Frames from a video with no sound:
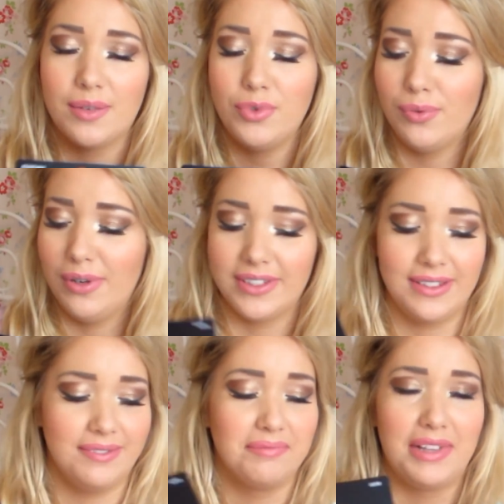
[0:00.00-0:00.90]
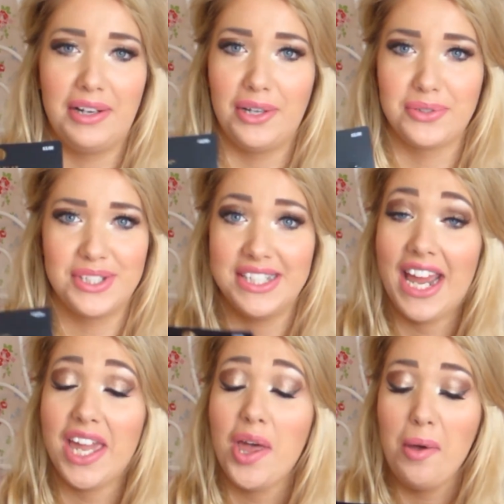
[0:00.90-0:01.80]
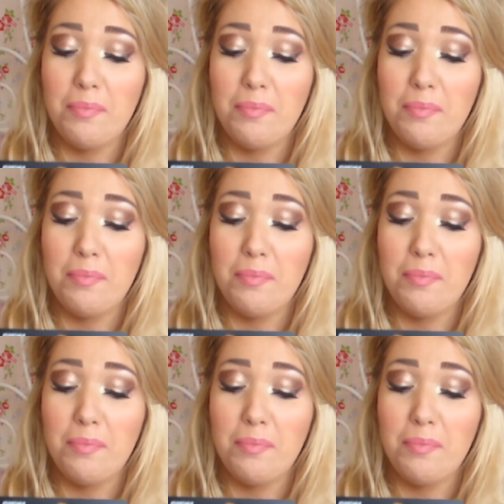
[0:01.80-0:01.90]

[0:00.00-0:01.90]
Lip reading: I'm not wearing like loads today,